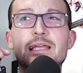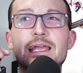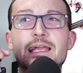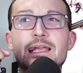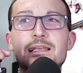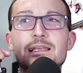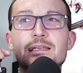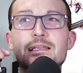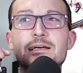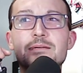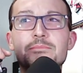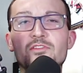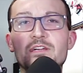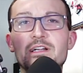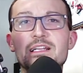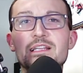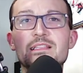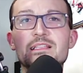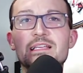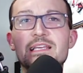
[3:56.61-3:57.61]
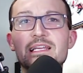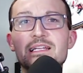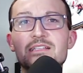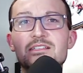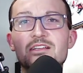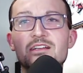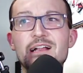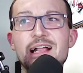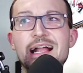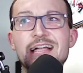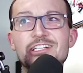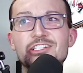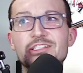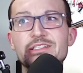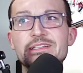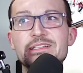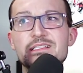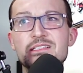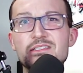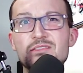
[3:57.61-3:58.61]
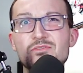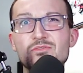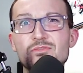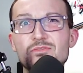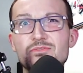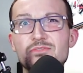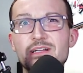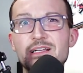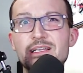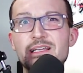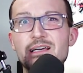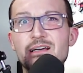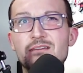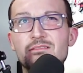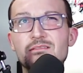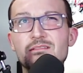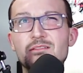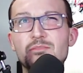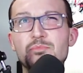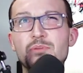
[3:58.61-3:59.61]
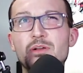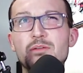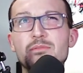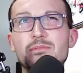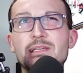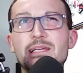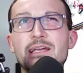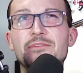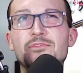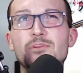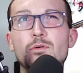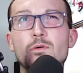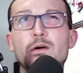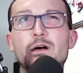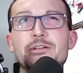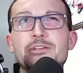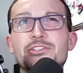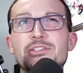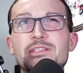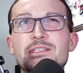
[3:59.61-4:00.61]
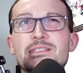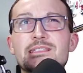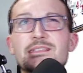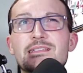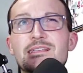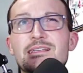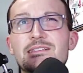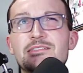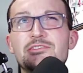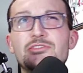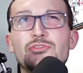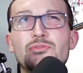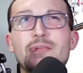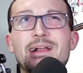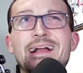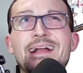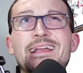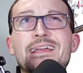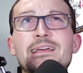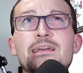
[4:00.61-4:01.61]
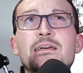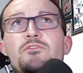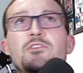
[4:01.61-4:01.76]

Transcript: and for any of the kids that are actually in schools right now, they'll probably to watch this a dreck.